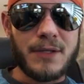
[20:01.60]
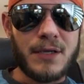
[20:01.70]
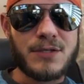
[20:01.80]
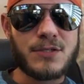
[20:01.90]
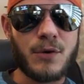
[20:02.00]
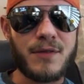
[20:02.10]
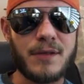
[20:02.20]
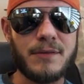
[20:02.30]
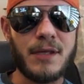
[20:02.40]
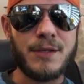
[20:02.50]
They're sort
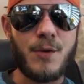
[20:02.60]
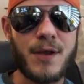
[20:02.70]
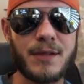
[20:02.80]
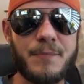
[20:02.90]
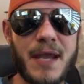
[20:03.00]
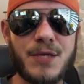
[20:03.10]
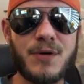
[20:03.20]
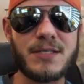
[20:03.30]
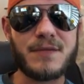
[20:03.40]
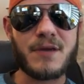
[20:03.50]
of the New England
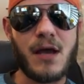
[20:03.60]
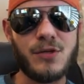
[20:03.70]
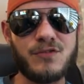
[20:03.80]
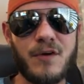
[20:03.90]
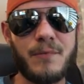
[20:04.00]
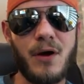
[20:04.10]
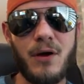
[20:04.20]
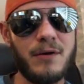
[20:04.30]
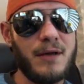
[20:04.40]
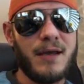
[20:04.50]
Patriots of college
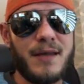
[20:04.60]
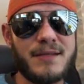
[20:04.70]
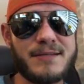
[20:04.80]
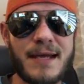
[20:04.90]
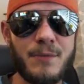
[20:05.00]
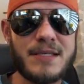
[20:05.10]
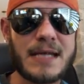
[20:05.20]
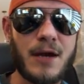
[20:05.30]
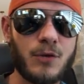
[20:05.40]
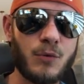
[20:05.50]
football. And the same reason
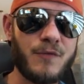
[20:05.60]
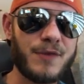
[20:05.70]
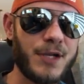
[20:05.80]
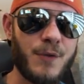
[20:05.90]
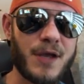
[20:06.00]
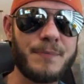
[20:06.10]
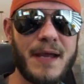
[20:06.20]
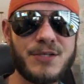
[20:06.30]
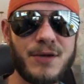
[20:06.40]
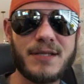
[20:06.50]
I don't root for the New England
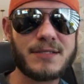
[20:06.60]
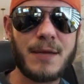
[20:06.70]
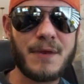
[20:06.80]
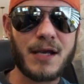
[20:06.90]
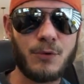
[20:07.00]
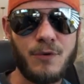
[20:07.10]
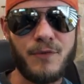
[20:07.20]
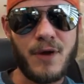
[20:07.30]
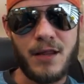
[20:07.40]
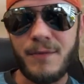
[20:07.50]
Patriots, I'm not going to root
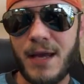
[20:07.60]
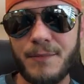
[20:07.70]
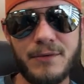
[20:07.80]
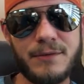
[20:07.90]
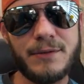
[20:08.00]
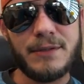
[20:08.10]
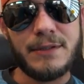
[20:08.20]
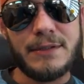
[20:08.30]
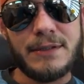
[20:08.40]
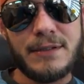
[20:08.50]
for Alabama.
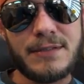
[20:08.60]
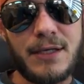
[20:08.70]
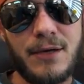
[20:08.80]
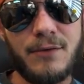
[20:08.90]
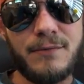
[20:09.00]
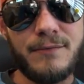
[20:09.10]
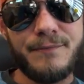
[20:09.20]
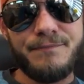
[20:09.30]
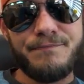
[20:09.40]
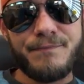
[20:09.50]
So
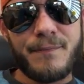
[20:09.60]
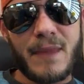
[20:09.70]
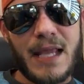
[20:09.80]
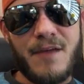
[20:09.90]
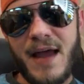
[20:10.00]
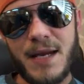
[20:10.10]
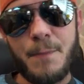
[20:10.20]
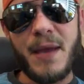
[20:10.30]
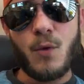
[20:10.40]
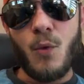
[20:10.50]
if I had to
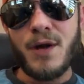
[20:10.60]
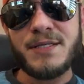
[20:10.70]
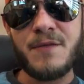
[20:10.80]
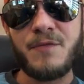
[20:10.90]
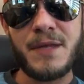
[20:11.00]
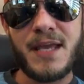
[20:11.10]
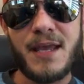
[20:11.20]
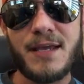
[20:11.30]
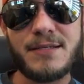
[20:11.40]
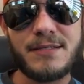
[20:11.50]
pick one team from the
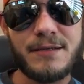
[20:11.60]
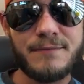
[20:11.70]
East